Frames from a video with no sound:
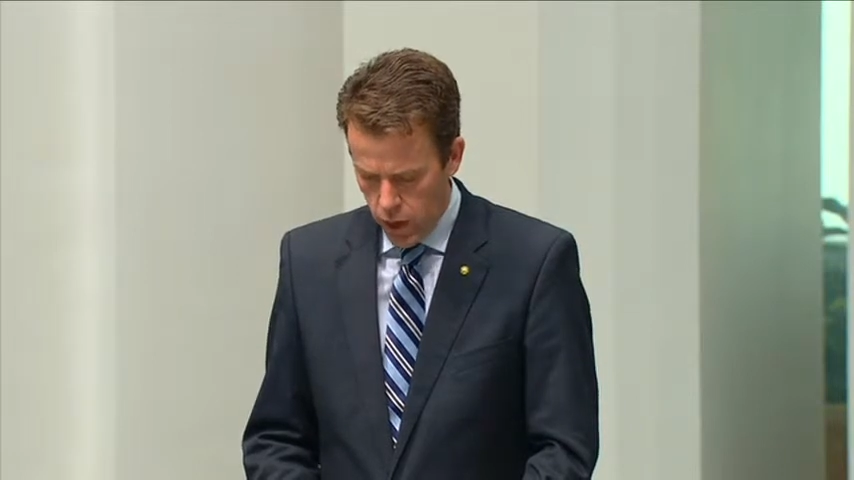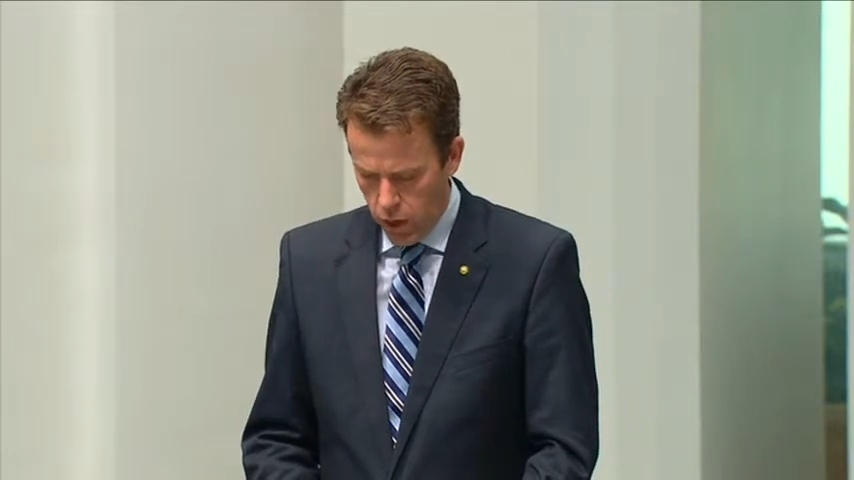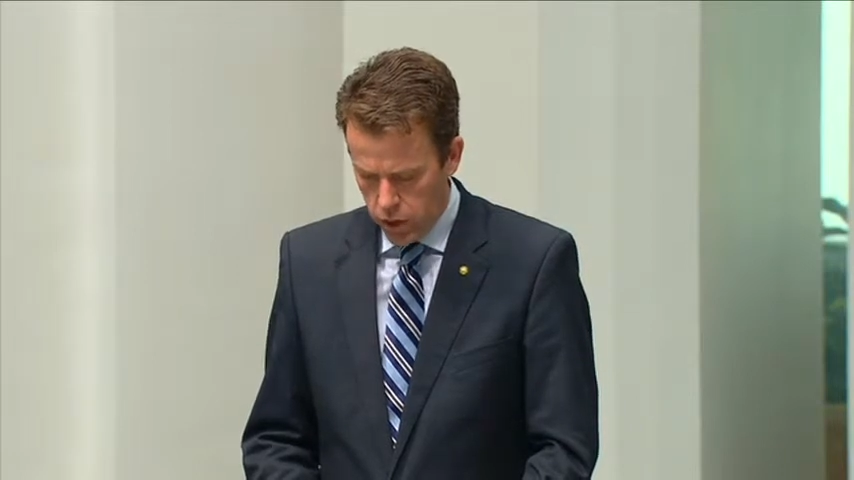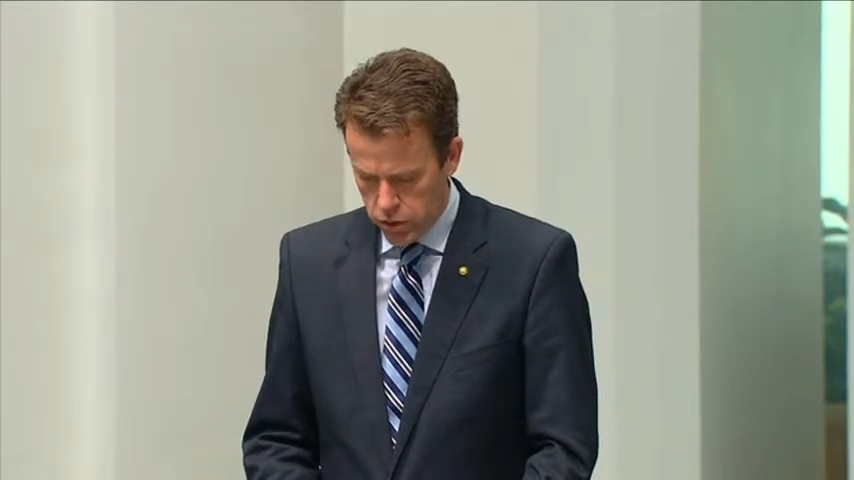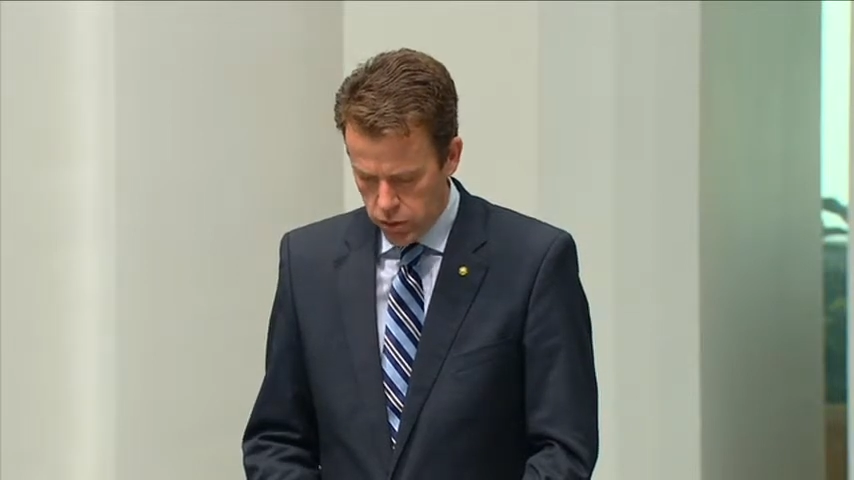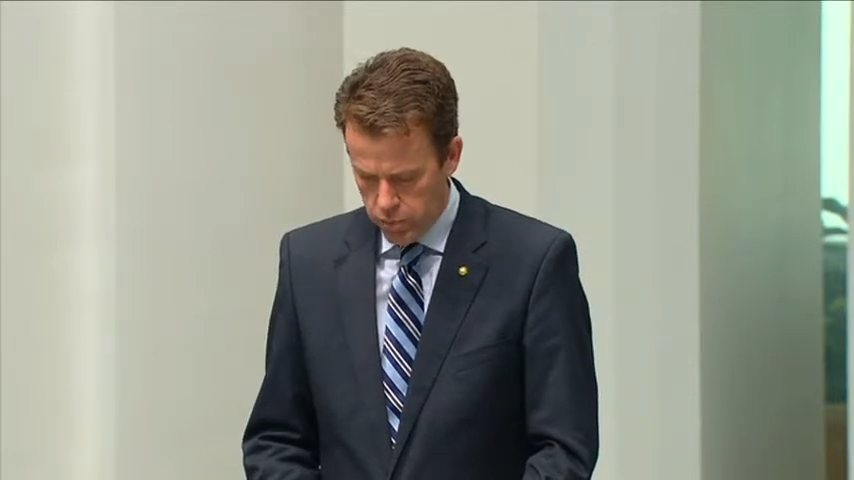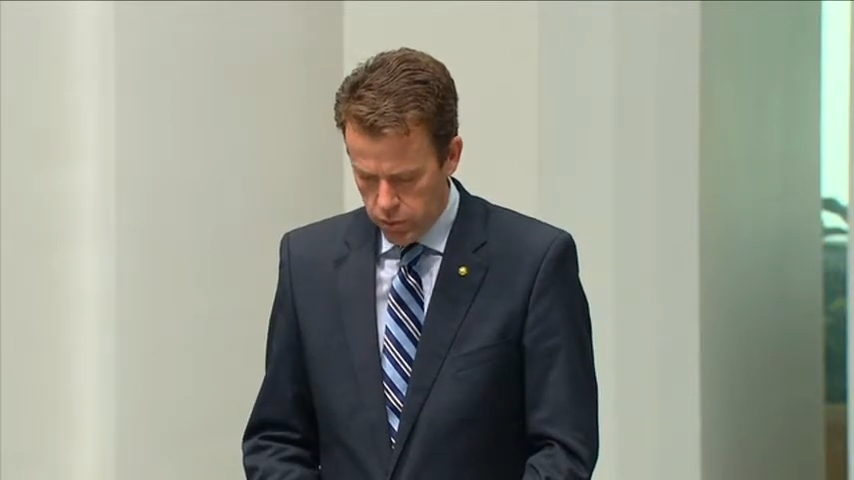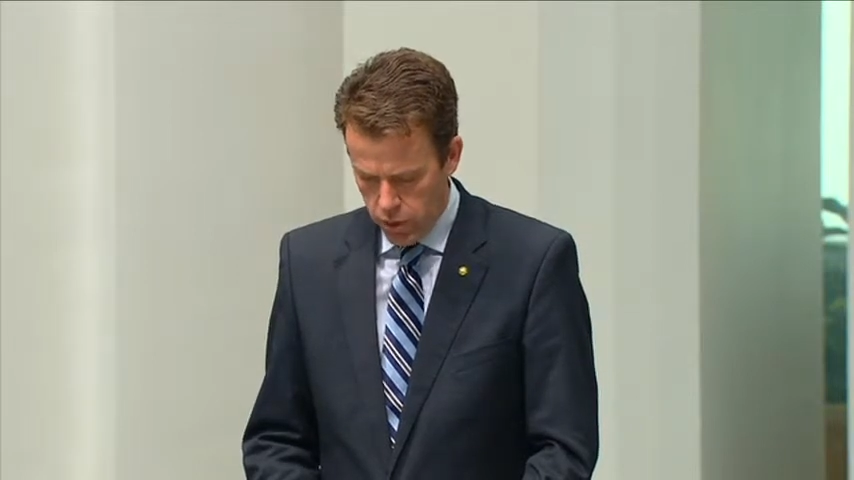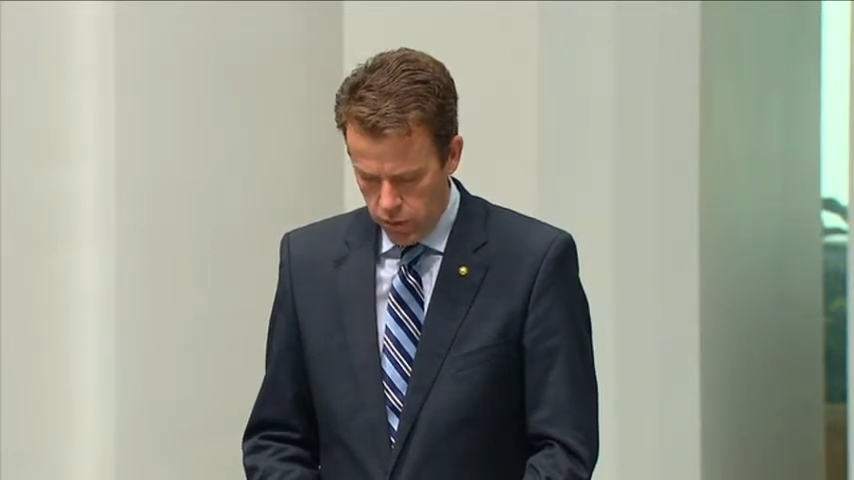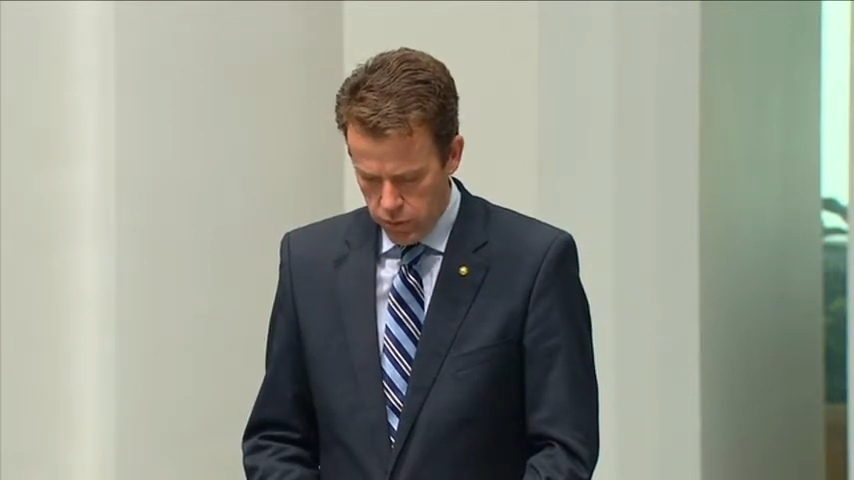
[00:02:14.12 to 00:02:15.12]
I should
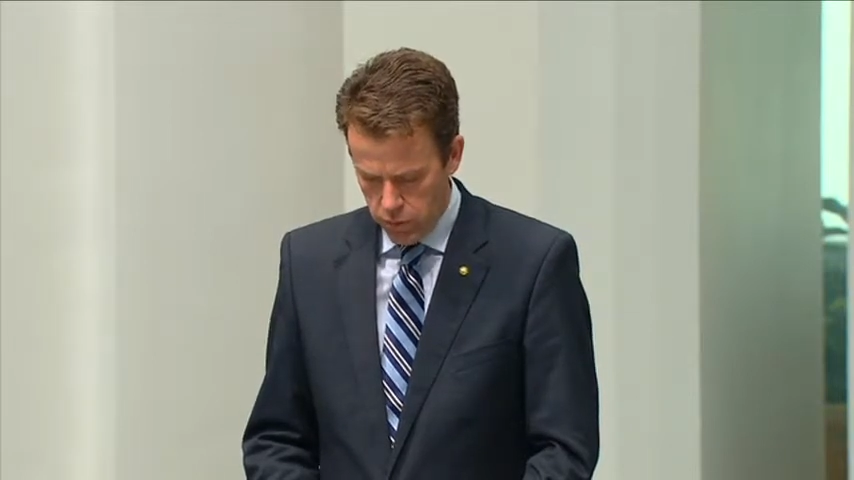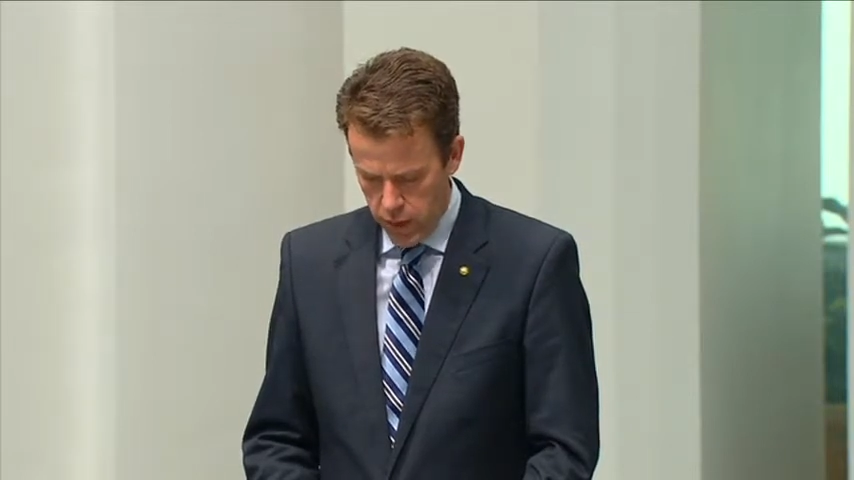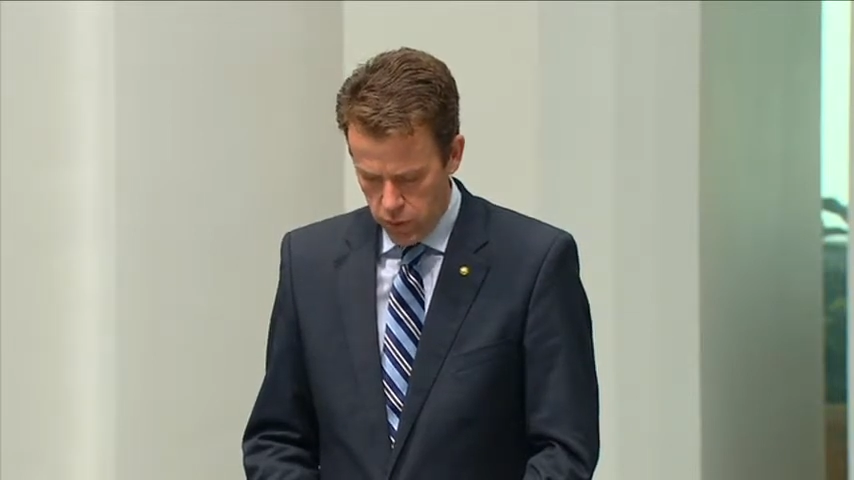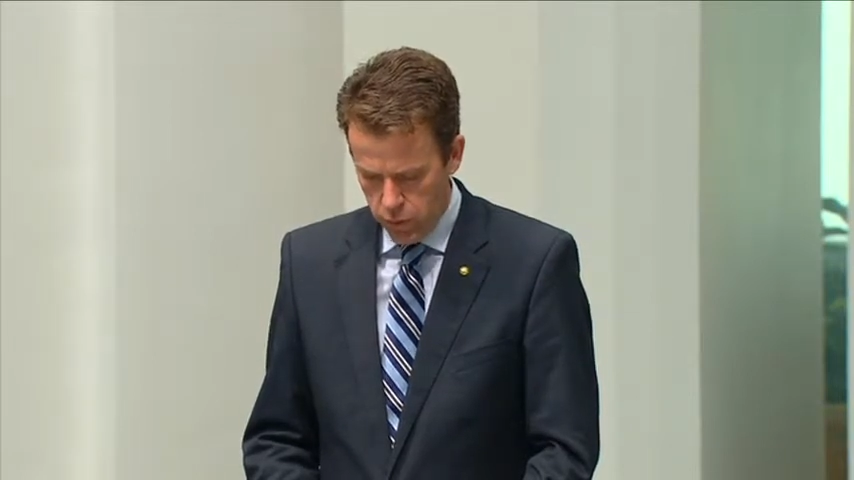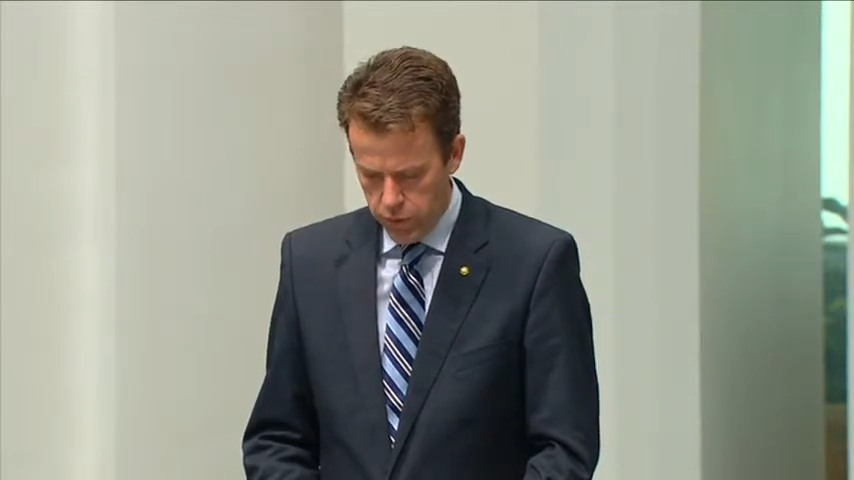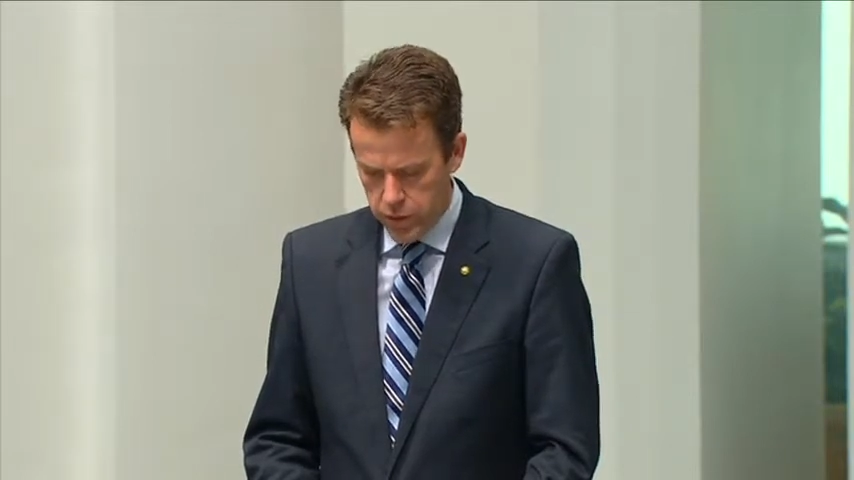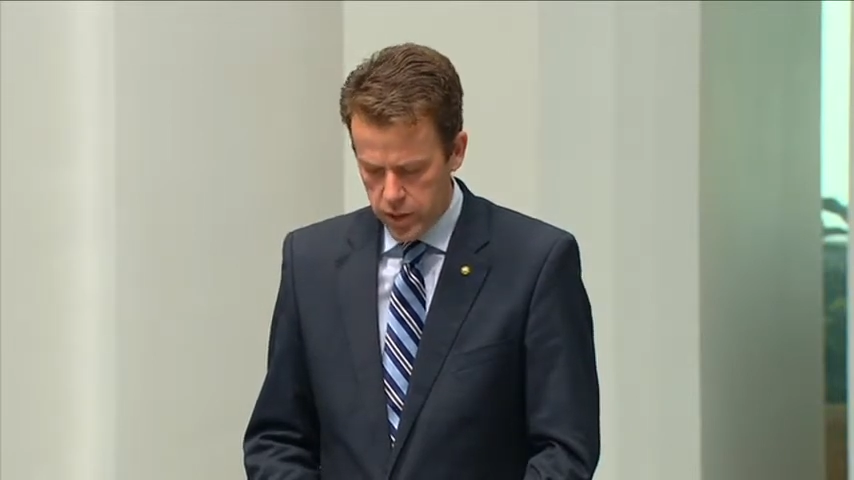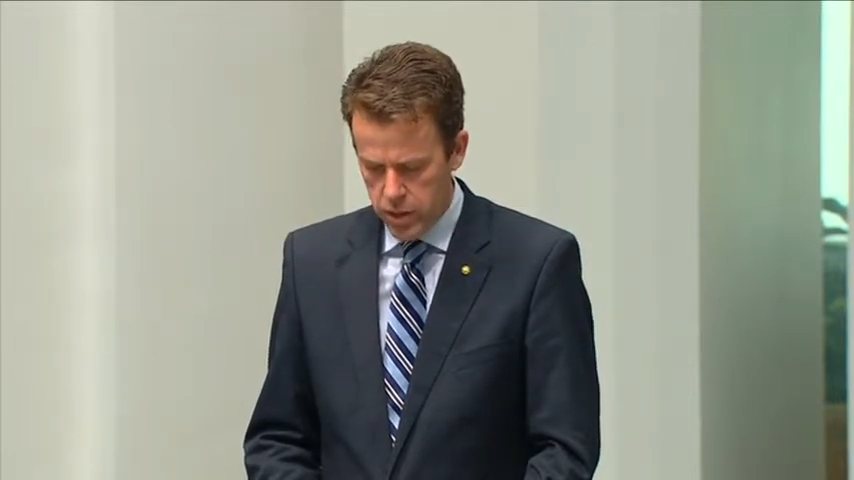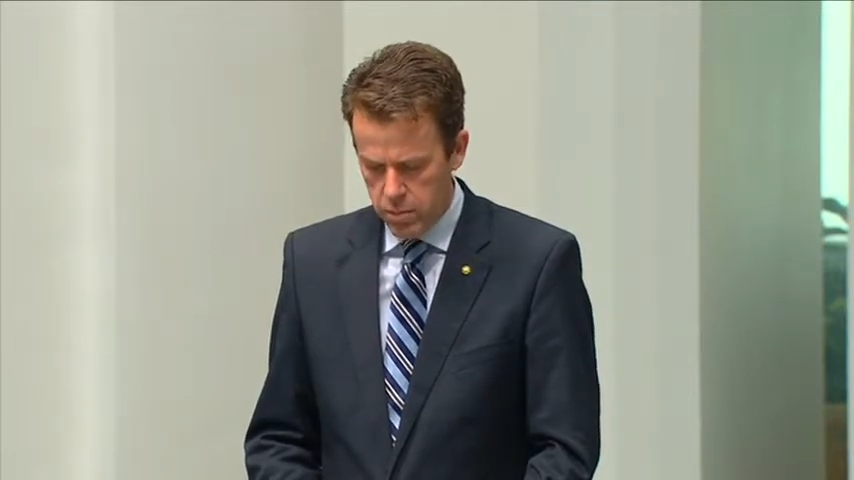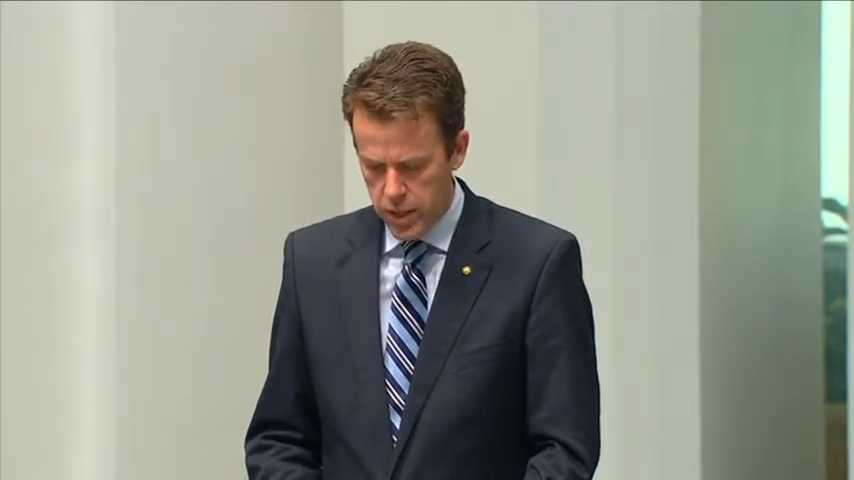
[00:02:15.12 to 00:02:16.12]
put on the record that the
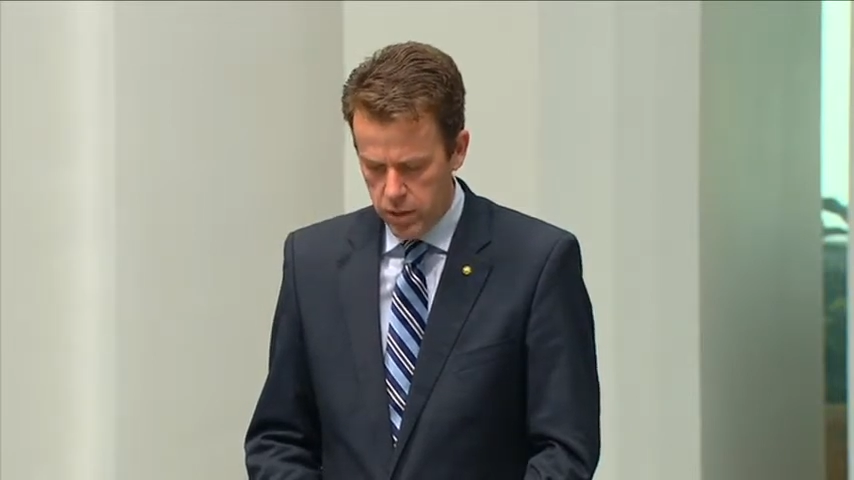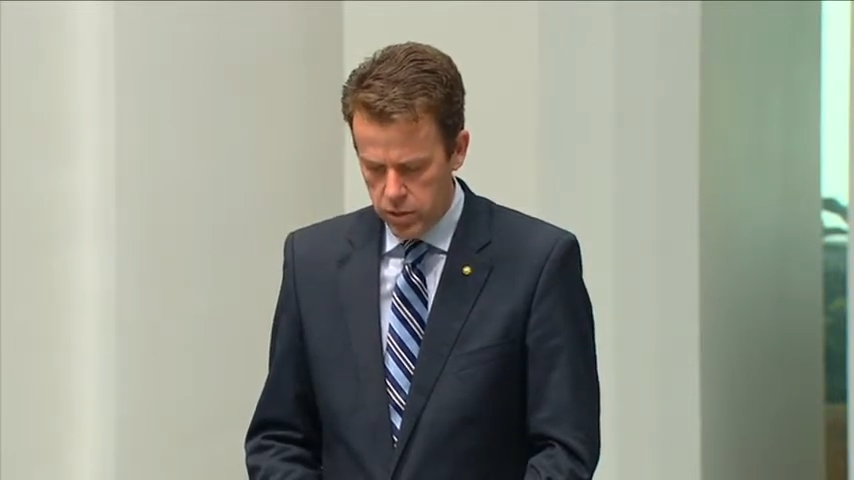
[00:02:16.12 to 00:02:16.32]
committee